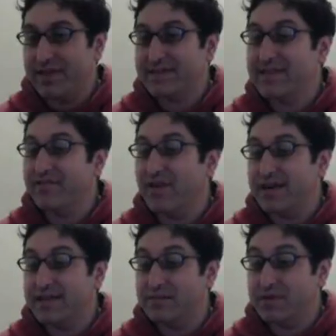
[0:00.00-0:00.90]
think it's
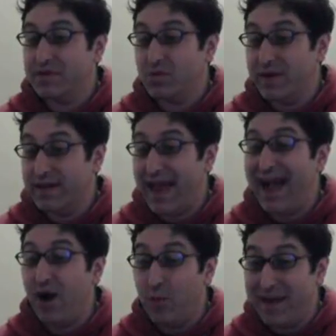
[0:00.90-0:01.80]
divided between
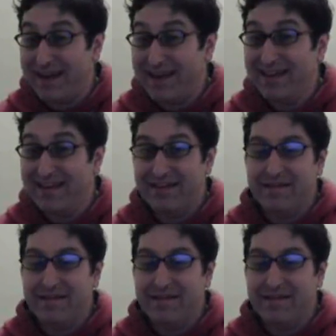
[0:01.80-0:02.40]
how many.